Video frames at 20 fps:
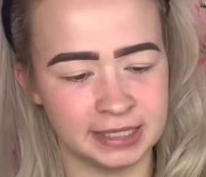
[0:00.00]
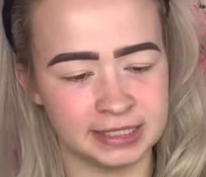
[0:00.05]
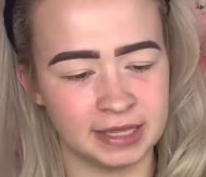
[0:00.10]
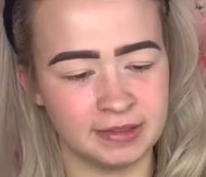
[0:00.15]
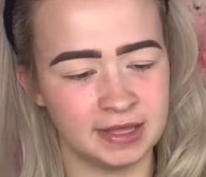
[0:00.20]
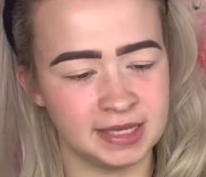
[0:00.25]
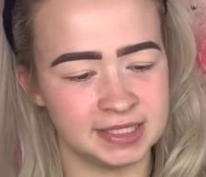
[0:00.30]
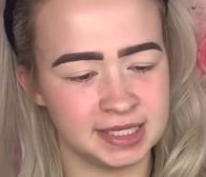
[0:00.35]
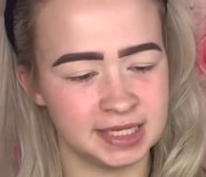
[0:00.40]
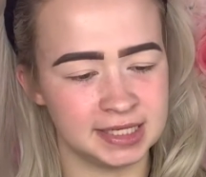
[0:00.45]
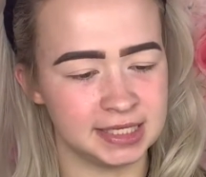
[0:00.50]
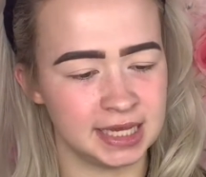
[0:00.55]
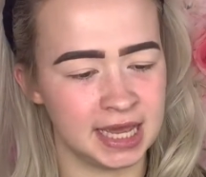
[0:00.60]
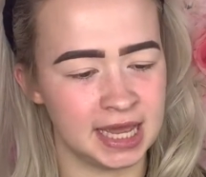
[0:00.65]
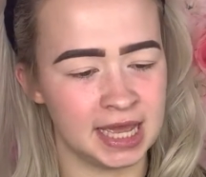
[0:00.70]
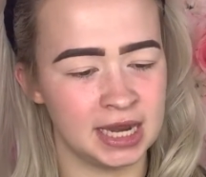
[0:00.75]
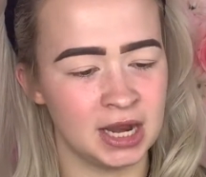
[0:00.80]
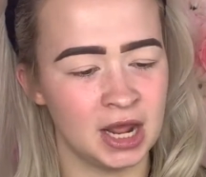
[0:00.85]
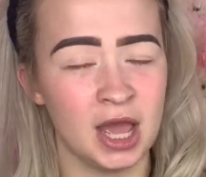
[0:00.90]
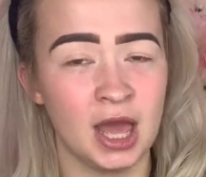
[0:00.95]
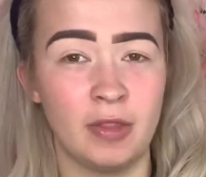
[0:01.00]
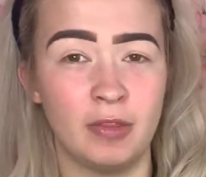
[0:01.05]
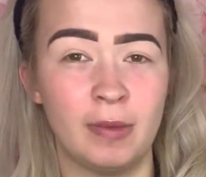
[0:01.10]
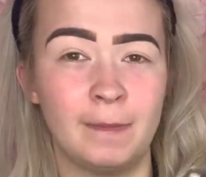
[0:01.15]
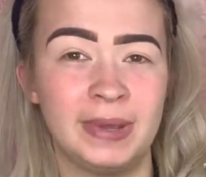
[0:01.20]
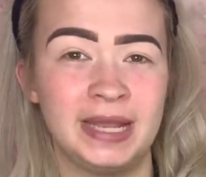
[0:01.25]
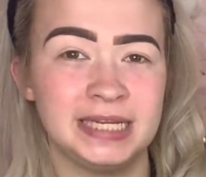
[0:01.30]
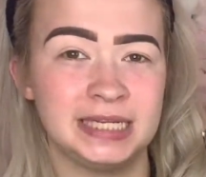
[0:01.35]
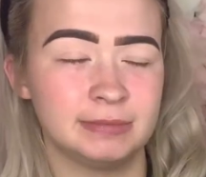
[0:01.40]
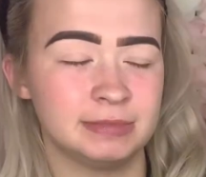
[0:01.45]
and this is in the
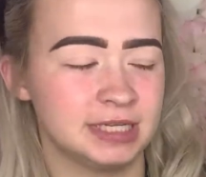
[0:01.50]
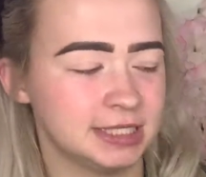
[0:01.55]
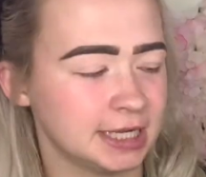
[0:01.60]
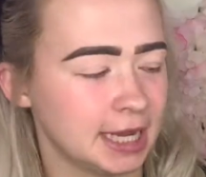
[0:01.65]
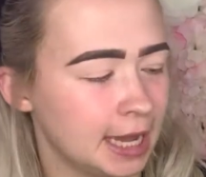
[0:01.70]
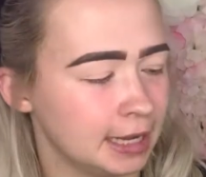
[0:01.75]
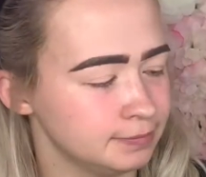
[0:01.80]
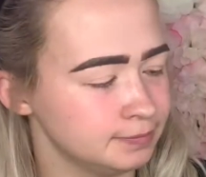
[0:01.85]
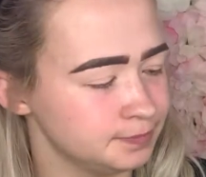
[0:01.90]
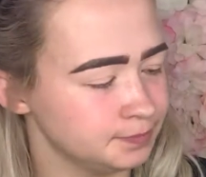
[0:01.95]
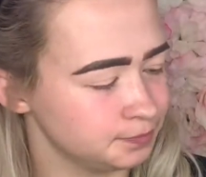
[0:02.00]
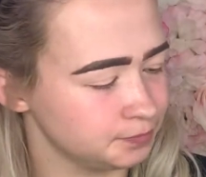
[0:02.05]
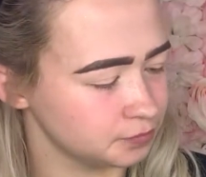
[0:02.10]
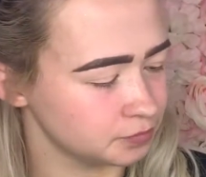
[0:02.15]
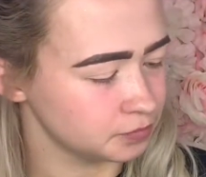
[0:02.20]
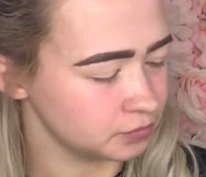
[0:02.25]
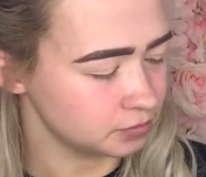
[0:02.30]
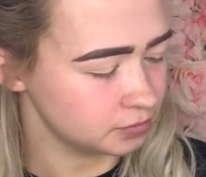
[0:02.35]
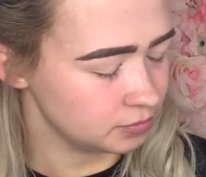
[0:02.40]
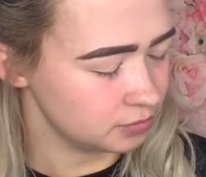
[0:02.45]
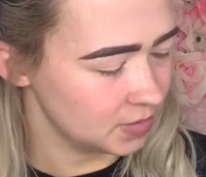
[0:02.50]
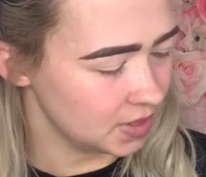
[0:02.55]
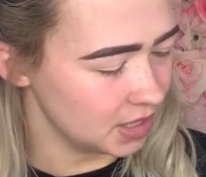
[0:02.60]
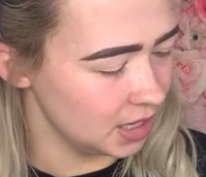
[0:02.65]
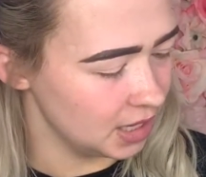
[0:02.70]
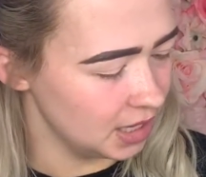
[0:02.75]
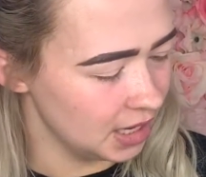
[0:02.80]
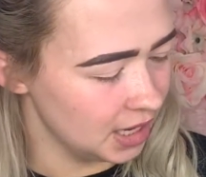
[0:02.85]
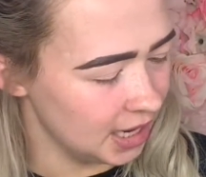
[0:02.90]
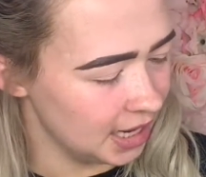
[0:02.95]
medium to tan.
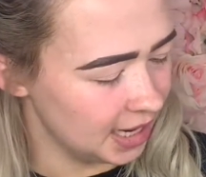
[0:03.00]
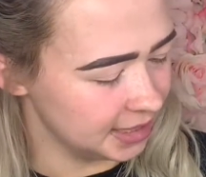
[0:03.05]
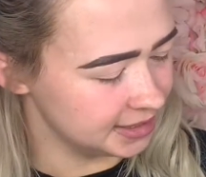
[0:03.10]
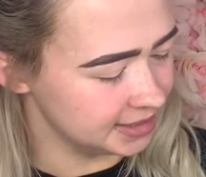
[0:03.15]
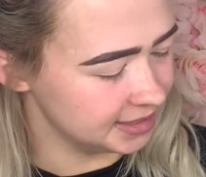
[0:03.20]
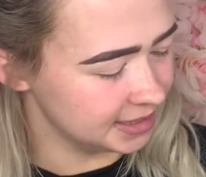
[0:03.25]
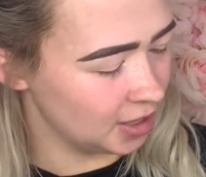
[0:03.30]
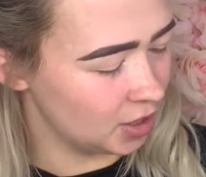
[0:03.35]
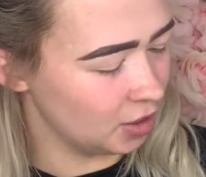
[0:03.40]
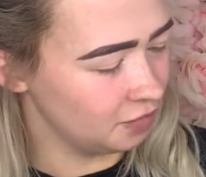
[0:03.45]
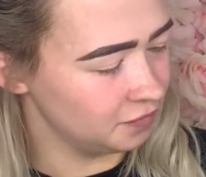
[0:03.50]
And to start off